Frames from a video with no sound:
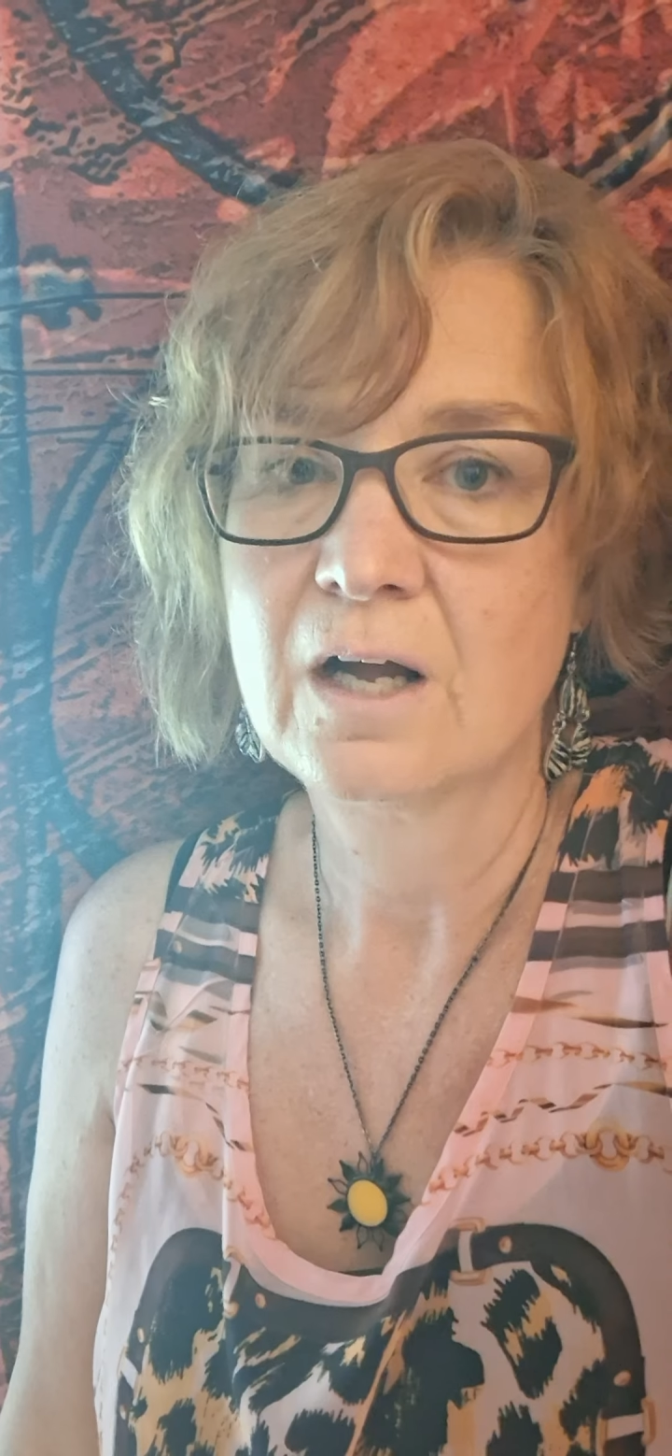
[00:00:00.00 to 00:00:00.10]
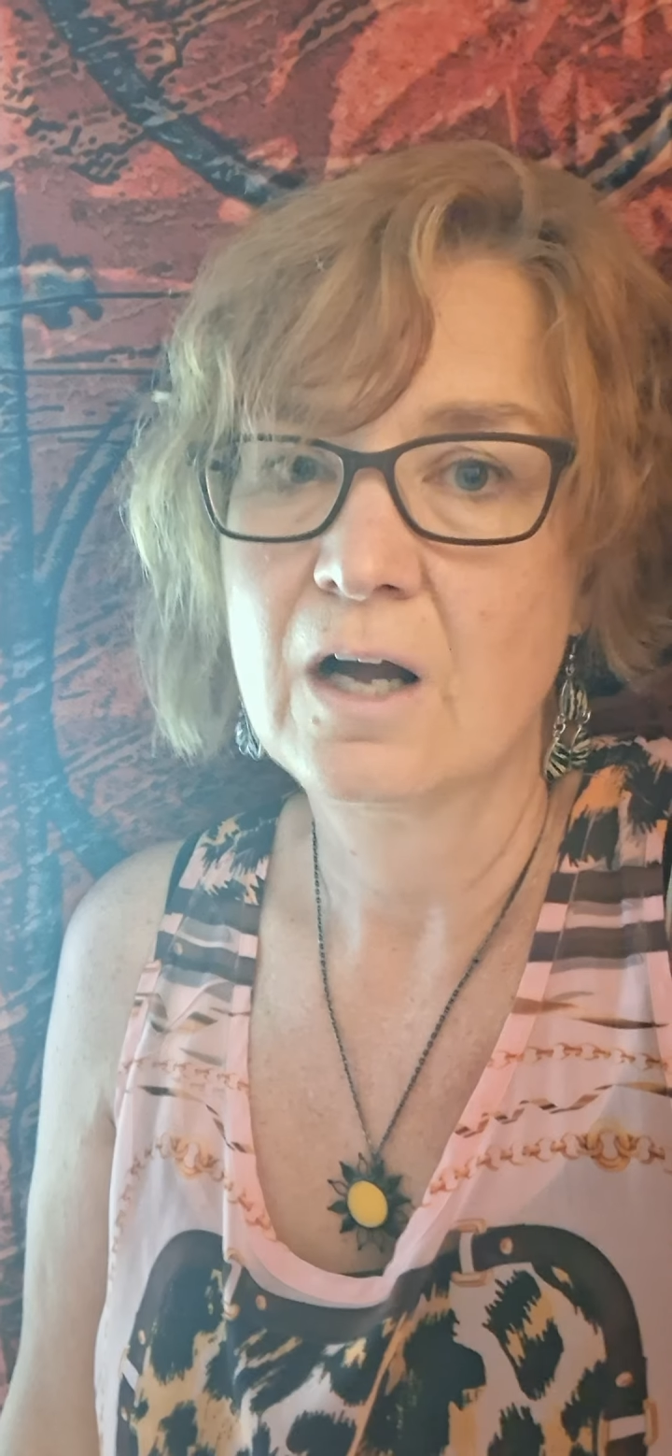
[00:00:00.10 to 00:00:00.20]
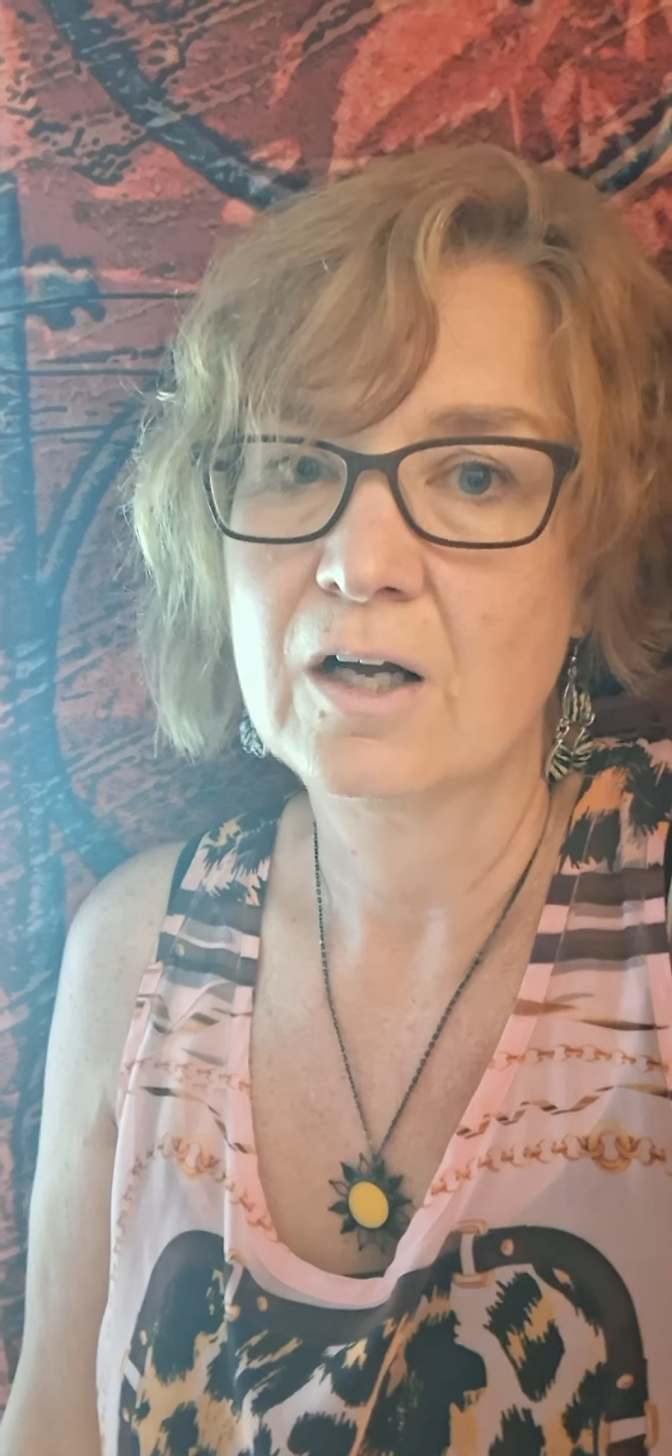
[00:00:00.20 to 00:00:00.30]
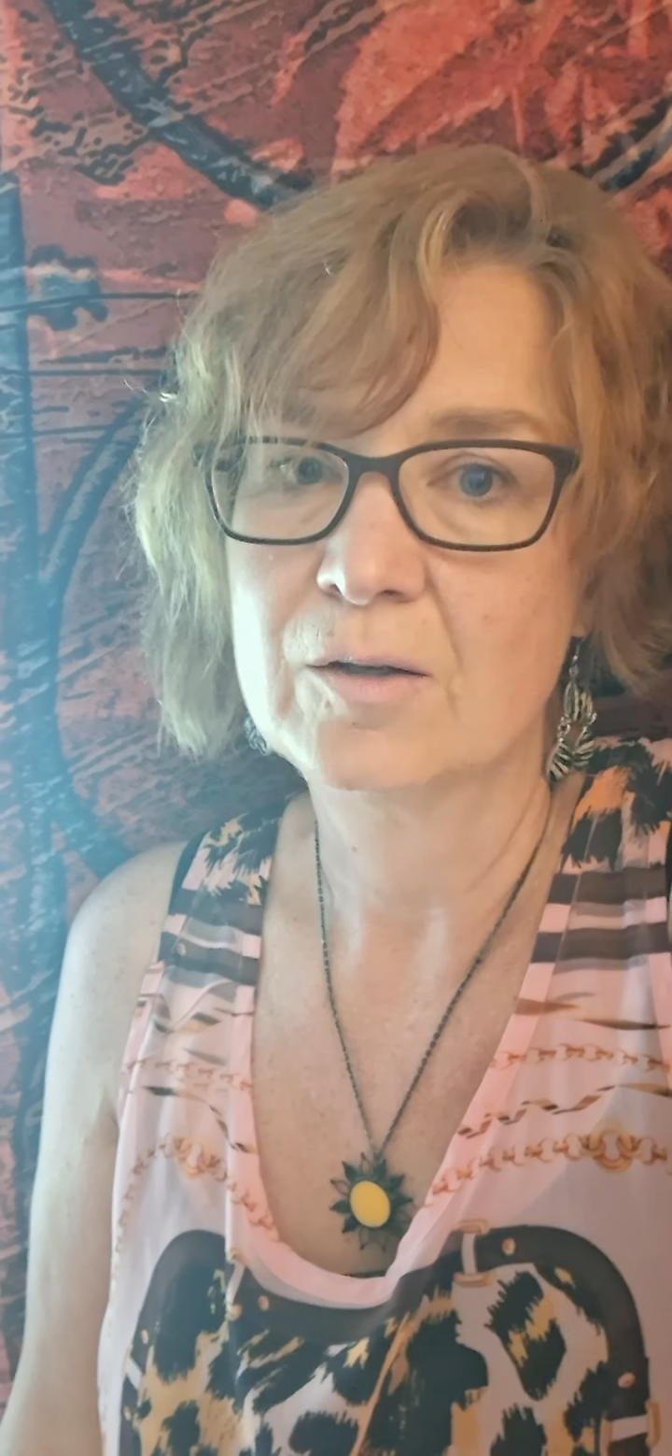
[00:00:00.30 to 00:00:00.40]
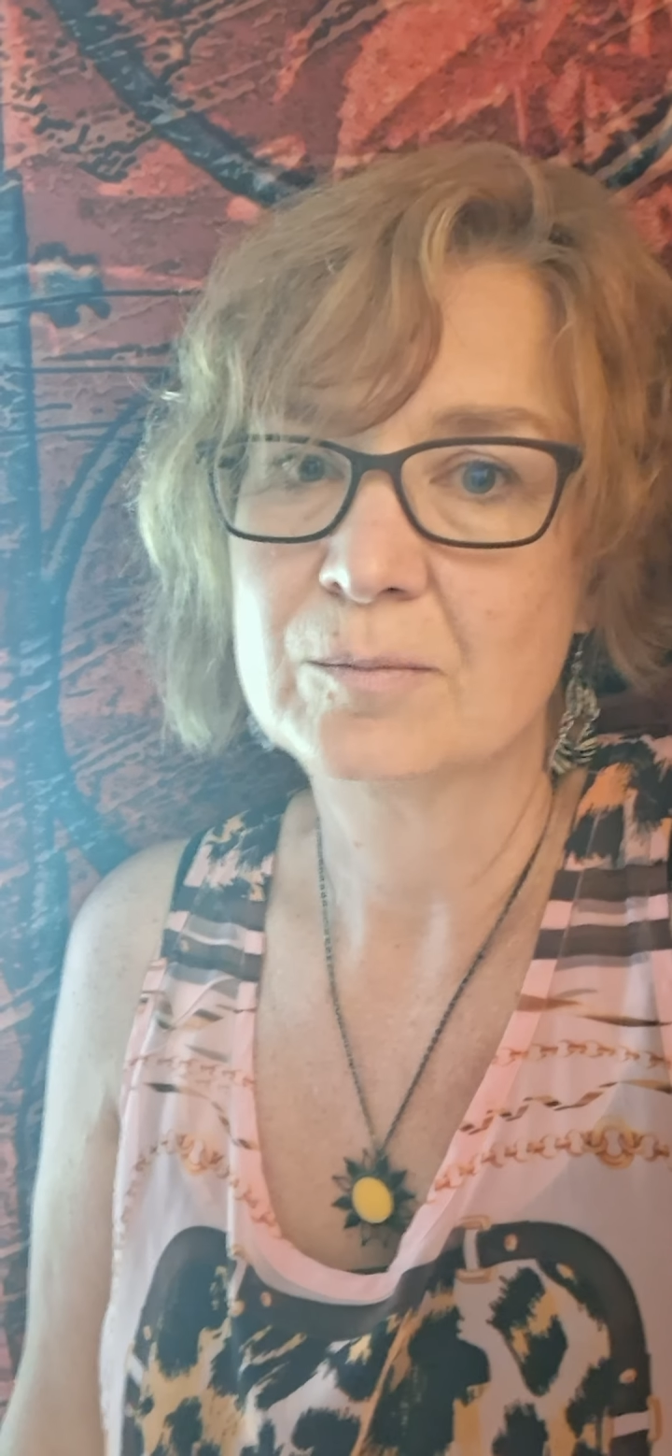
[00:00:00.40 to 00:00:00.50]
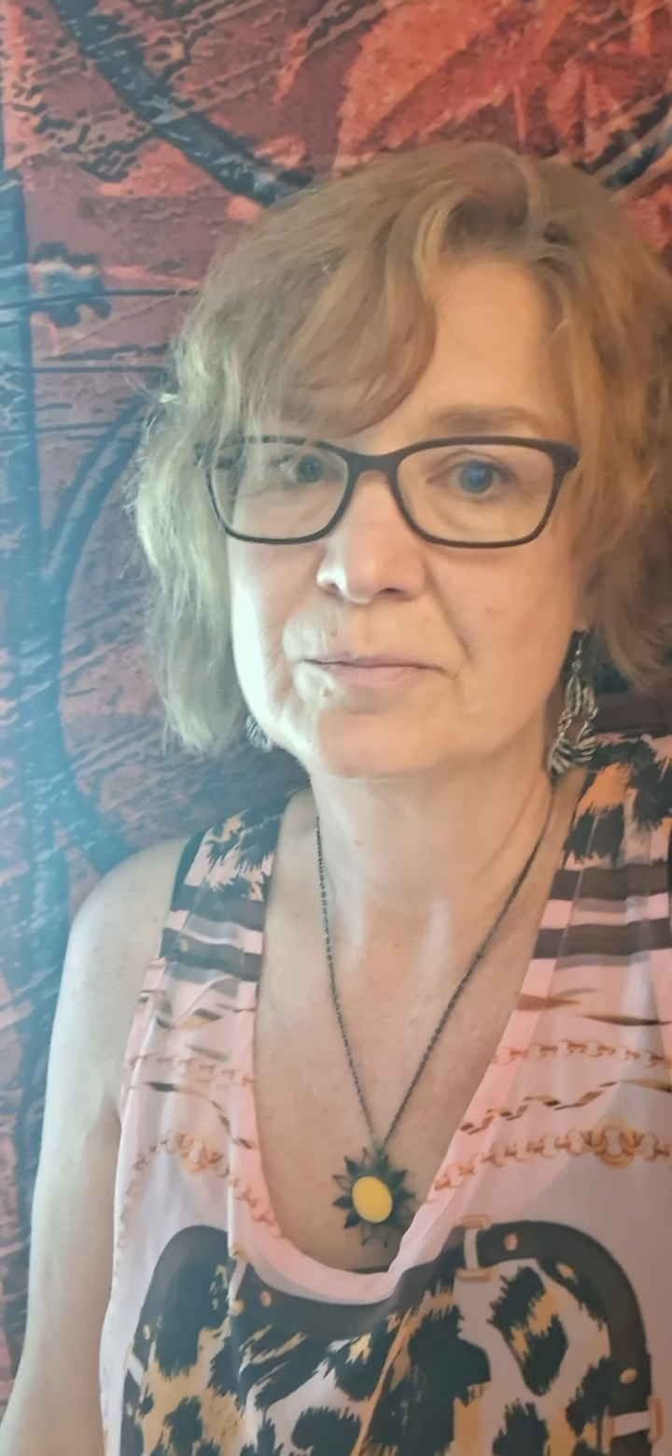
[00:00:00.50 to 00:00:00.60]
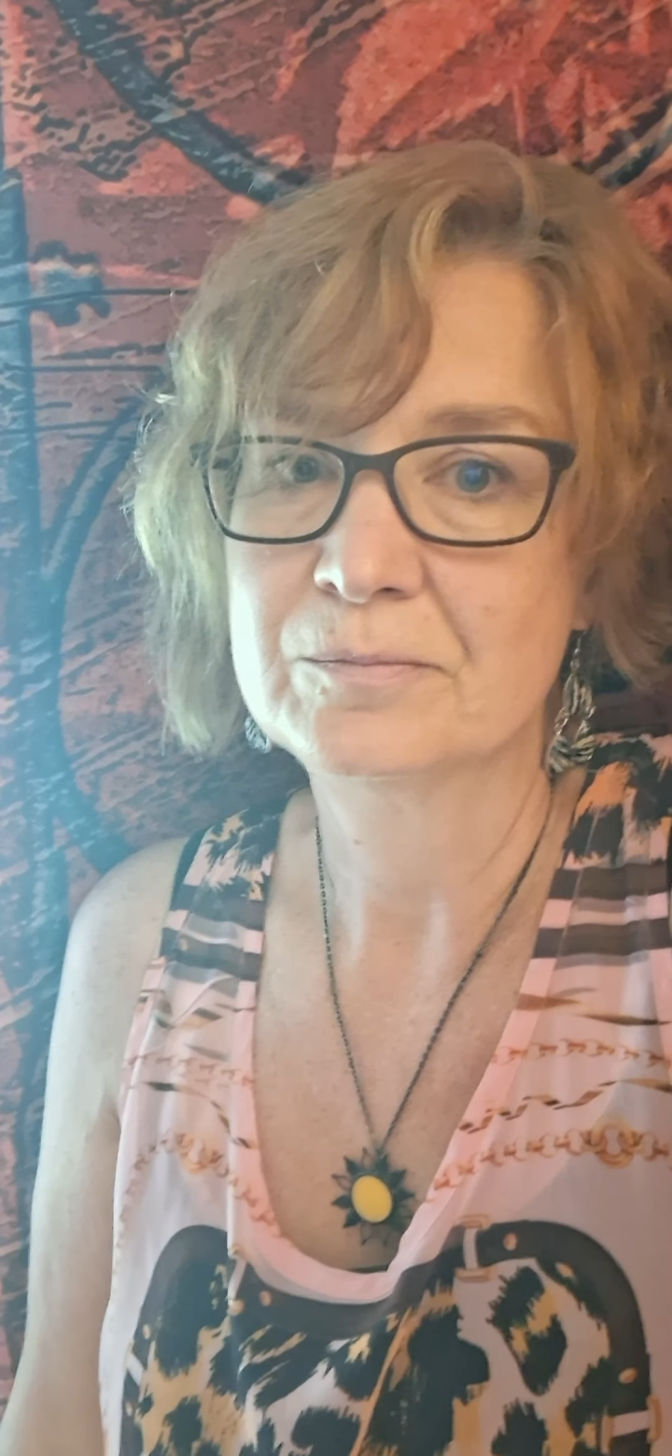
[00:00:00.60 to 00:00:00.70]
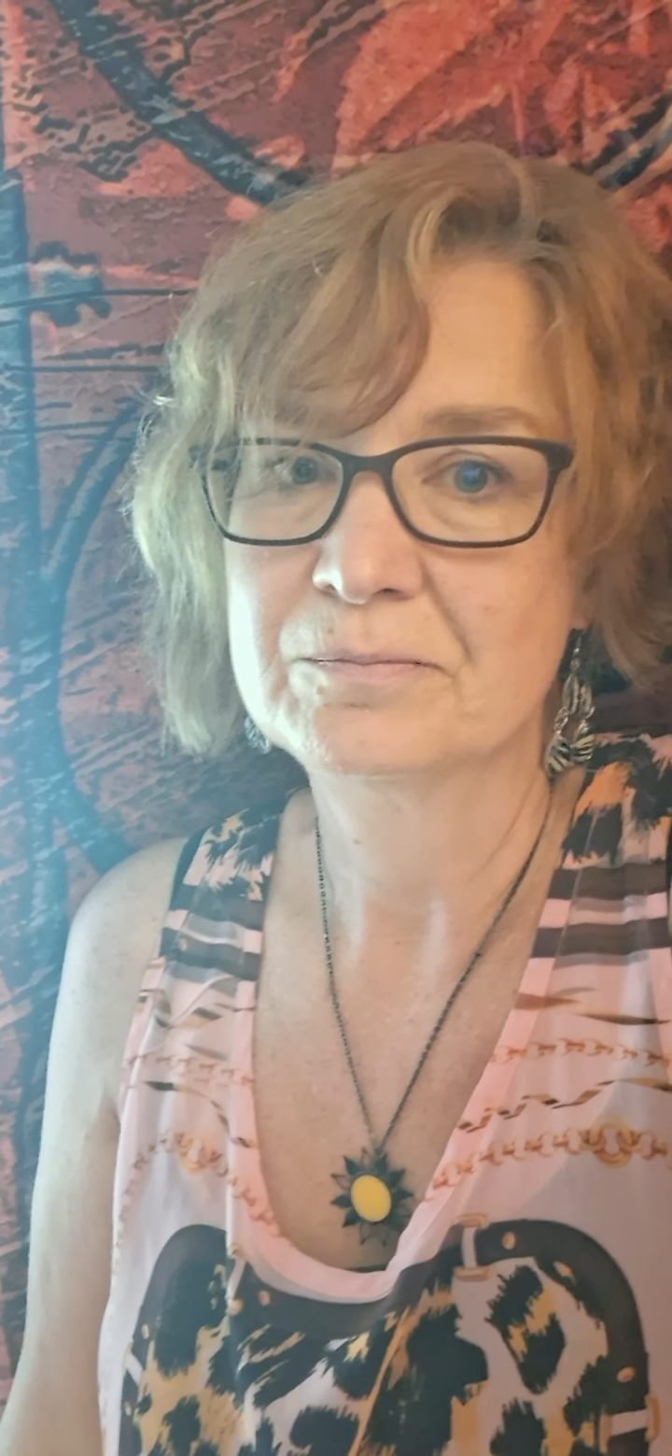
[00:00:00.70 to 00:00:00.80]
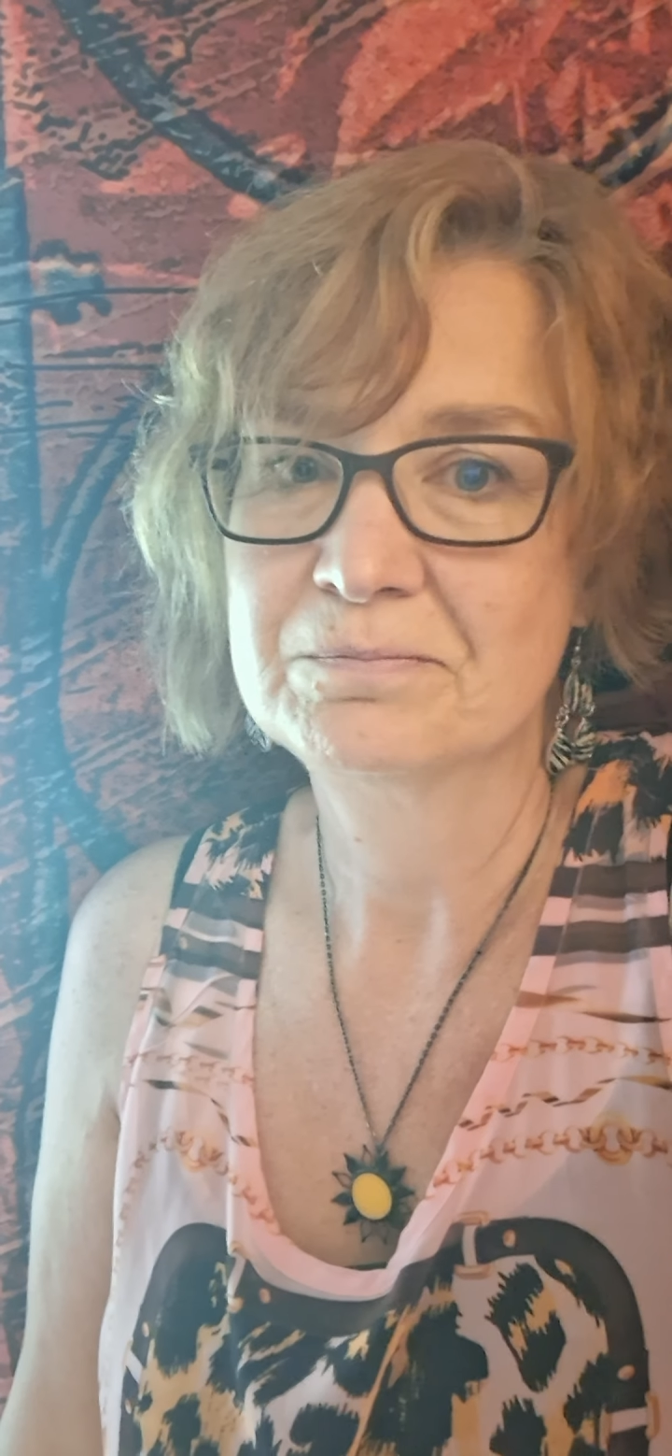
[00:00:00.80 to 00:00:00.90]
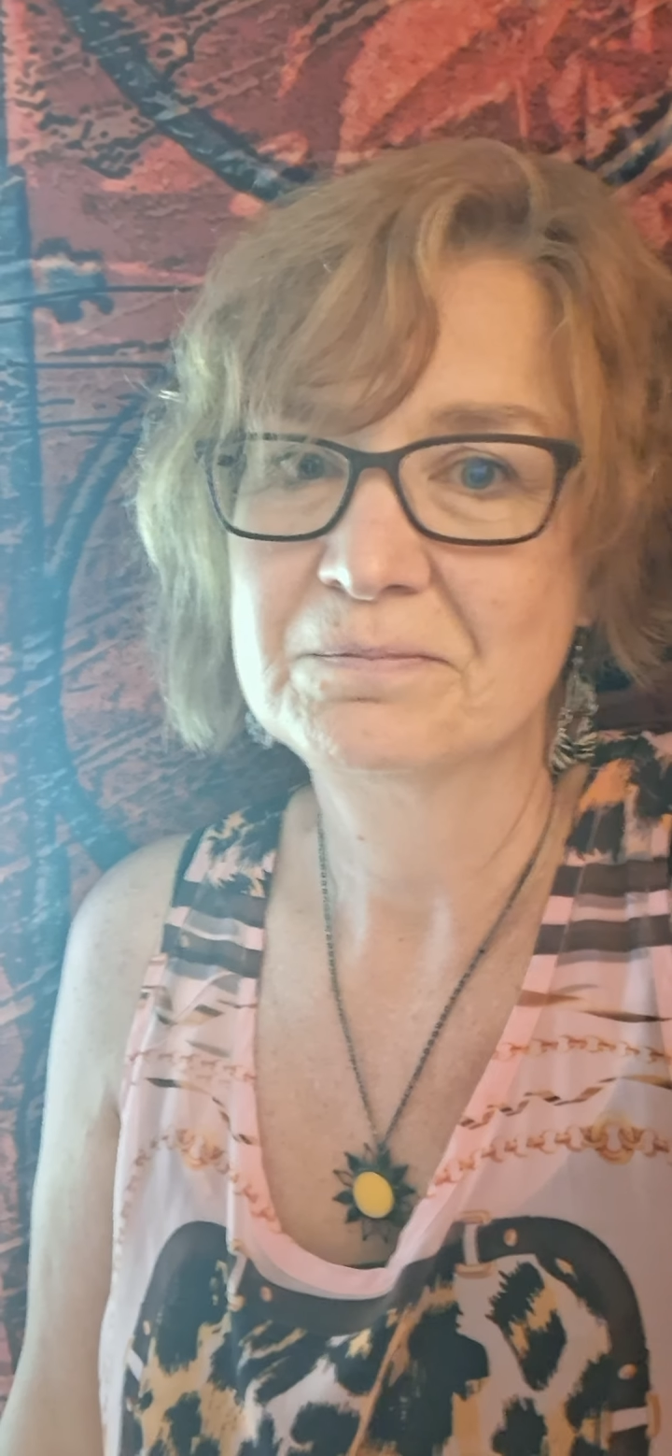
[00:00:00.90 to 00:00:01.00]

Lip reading: Um,